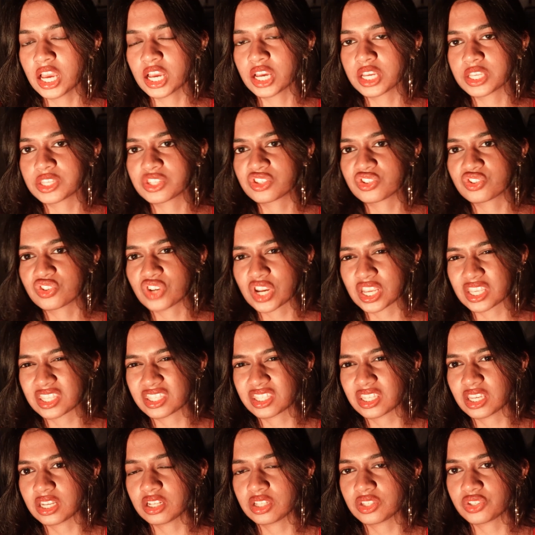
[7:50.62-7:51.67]
stressed
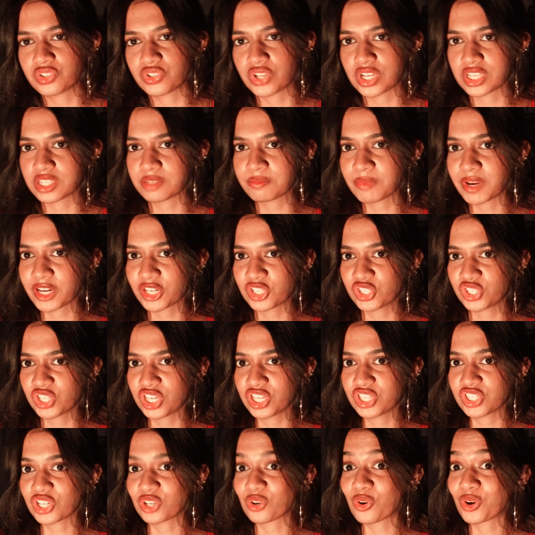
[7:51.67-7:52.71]
and unstressed might
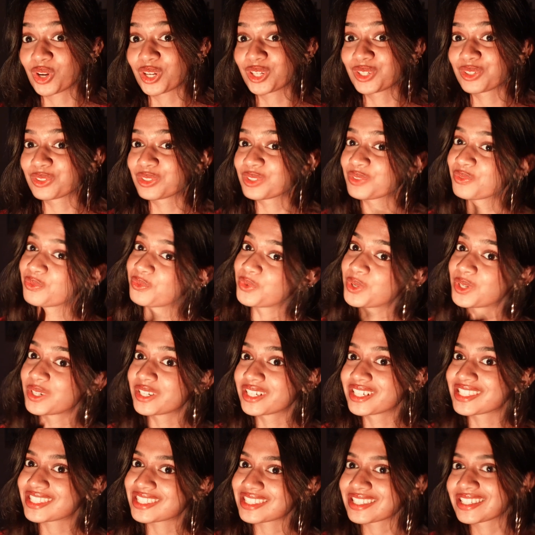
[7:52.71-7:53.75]
change according to the
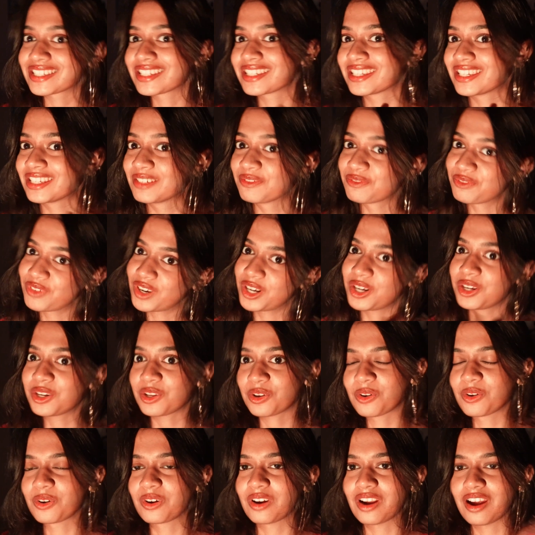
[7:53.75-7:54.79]
words in front
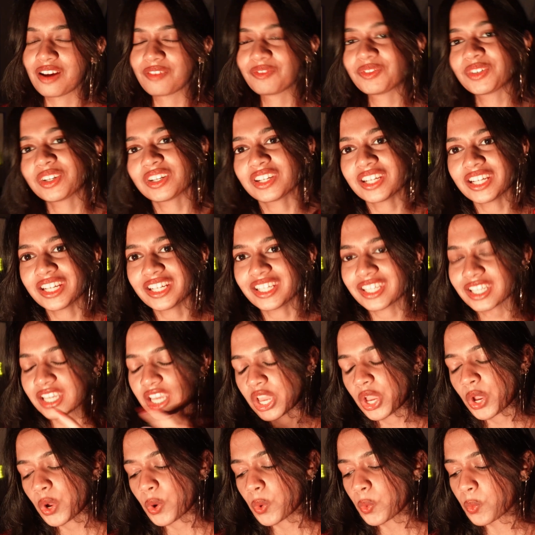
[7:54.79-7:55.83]
or after it,
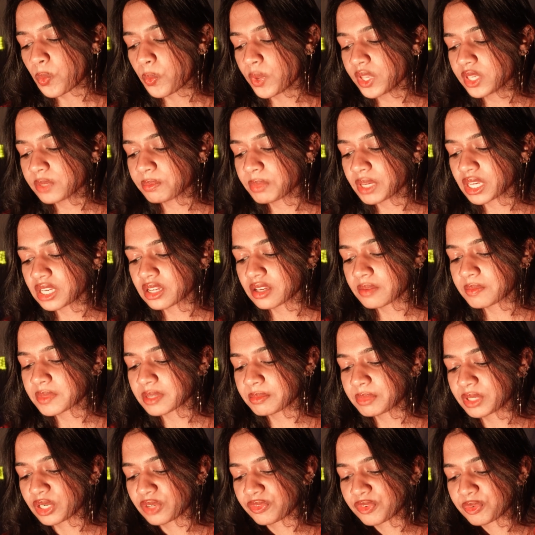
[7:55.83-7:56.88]
which becomes a
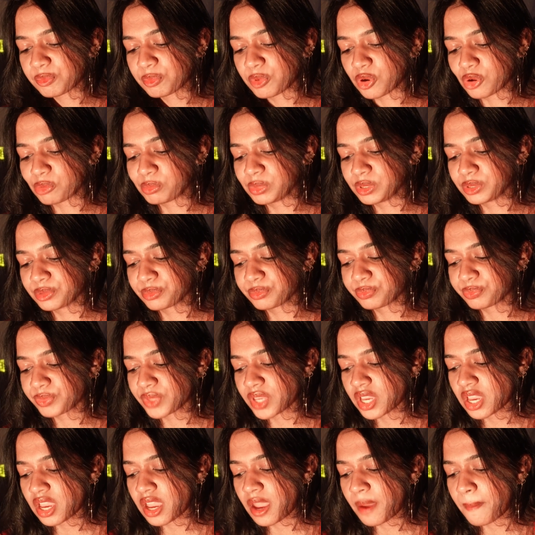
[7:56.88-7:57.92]
bit of a problem.
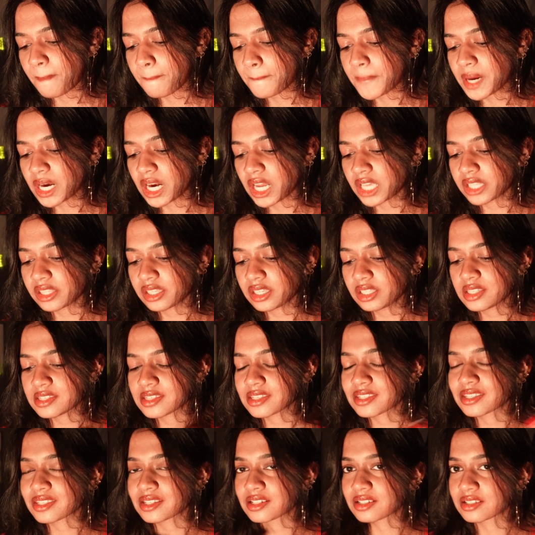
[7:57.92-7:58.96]
But I think this
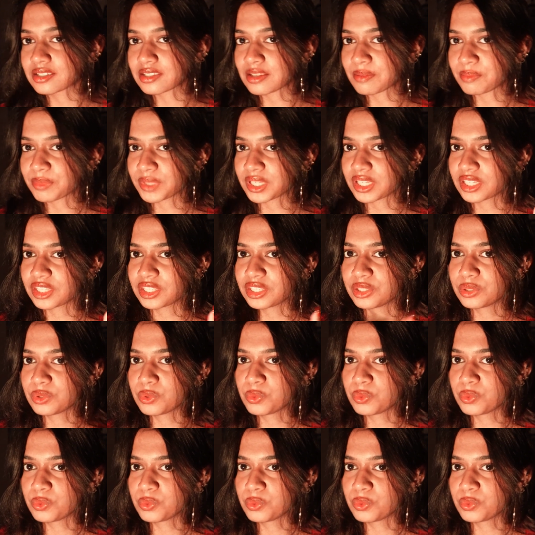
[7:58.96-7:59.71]
is something you